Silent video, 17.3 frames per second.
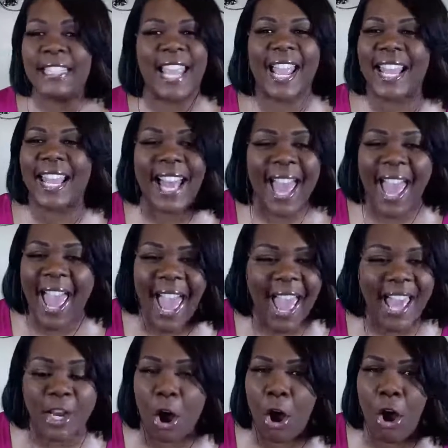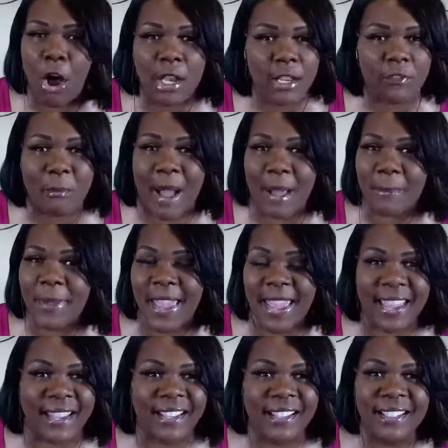that could hide all of my
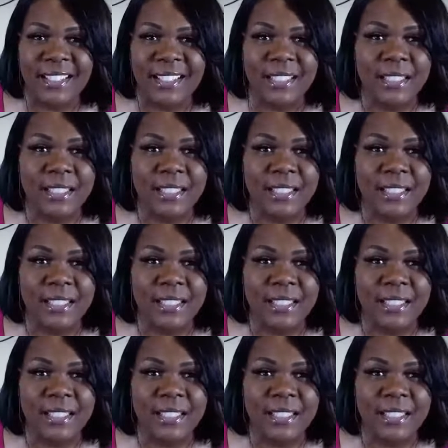pain,